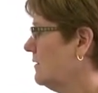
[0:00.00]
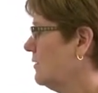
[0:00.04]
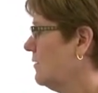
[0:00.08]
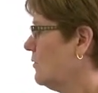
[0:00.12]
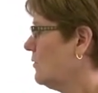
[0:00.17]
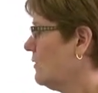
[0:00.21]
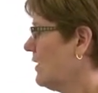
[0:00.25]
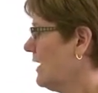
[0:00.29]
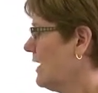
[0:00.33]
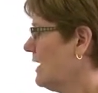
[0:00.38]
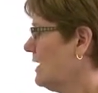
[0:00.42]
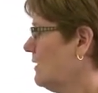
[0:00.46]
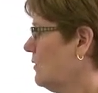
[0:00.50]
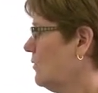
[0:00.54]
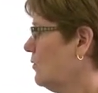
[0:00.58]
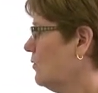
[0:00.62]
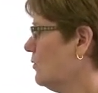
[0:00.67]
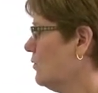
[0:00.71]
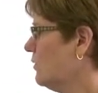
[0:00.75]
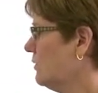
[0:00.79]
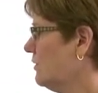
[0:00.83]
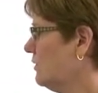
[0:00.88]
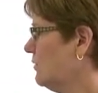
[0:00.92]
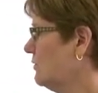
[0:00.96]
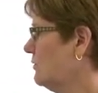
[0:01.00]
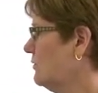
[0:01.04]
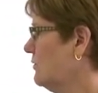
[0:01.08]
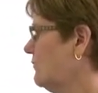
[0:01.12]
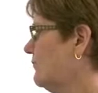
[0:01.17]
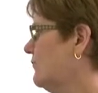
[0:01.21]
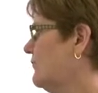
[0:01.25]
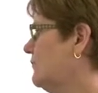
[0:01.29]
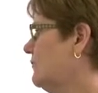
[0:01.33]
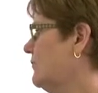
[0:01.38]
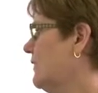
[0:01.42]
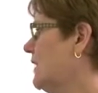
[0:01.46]
okay, or
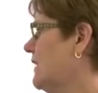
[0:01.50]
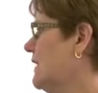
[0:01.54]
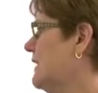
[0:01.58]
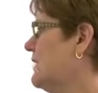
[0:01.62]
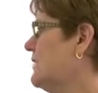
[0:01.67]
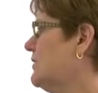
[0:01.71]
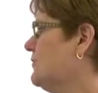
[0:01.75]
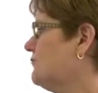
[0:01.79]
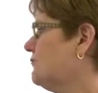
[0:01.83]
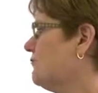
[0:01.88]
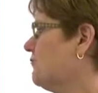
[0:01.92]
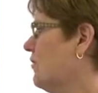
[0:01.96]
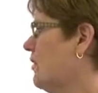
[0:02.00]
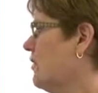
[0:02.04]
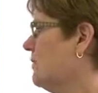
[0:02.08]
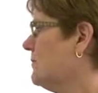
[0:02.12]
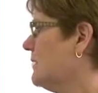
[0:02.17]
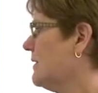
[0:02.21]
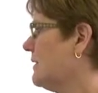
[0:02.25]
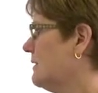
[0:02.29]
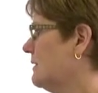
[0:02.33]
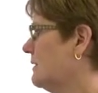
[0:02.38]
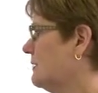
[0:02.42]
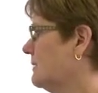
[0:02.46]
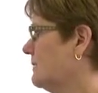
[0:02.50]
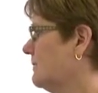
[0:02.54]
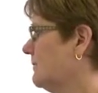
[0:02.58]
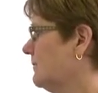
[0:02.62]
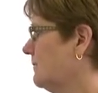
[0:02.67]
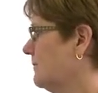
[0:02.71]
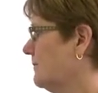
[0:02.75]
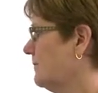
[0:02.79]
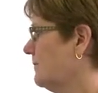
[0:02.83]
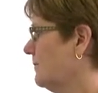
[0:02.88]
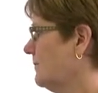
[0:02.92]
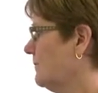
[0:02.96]
if you've had any trauma,
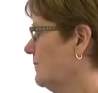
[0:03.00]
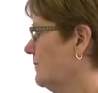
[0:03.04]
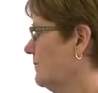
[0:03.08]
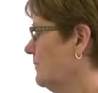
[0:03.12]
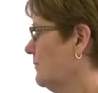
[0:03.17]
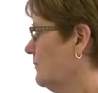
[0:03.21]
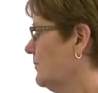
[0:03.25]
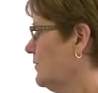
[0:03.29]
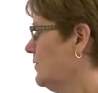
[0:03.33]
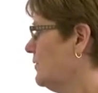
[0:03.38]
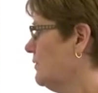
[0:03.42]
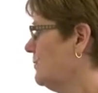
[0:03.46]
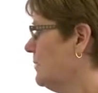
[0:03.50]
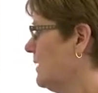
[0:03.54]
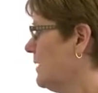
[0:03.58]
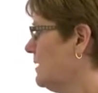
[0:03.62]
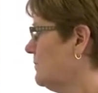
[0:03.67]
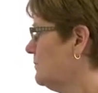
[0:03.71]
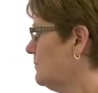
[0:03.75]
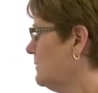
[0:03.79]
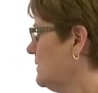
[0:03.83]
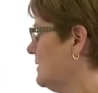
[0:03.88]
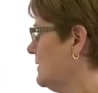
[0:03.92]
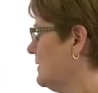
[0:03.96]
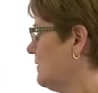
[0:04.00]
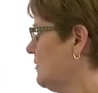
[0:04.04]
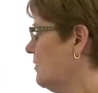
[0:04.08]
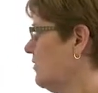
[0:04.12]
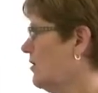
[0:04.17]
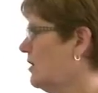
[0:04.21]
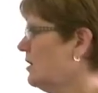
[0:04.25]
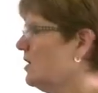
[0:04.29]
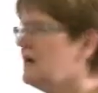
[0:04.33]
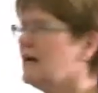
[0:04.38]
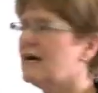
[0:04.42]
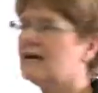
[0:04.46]
you might be in a
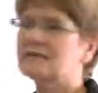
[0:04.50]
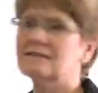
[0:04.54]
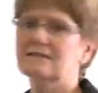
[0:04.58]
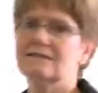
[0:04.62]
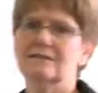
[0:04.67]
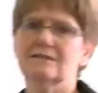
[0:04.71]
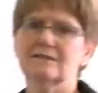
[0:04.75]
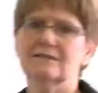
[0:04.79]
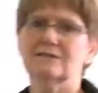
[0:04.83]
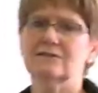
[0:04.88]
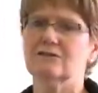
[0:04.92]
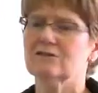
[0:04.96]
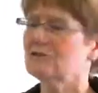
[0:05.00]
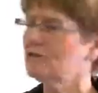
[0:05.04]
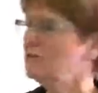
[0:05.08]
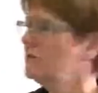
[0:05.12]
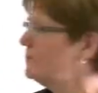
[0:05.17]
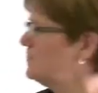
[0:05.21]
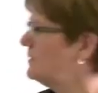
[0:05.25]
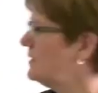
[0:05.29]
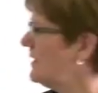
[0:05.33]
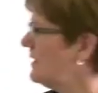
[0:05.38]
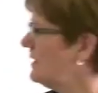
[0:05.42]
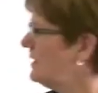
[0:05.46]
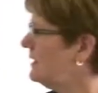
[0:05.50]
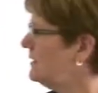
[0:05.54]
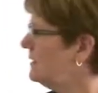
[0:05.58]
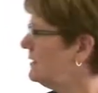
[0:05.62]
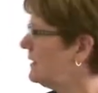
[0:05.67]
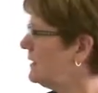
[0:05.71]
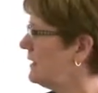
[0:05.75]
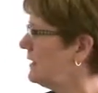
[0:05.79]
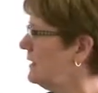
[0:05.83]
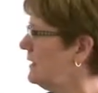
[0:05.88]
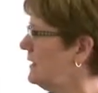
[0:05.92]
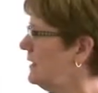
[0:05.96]
car accident, it could be
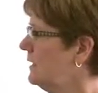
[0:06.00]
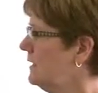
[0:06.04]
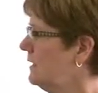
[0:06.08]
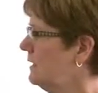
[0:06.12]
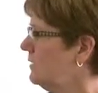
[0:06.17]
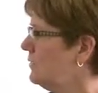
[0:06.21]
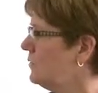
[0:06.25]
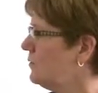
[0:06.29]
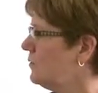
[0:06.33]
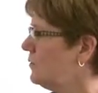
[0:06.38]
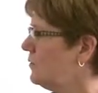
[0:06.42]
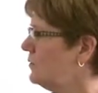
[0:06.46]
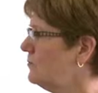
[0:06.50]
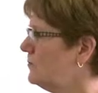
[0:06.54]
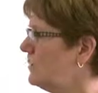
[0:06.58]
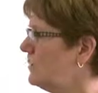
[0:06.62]
anything, or you